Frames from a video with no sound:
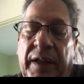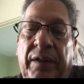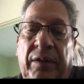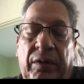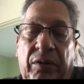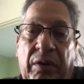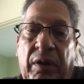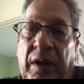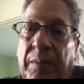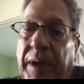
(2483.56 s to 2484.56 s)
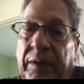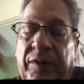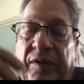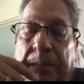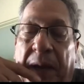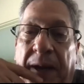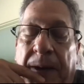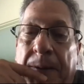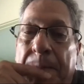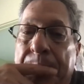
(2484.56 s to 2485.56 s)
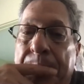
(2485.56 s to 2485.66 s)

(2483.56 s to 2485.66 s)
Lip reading: you're talking about Spain.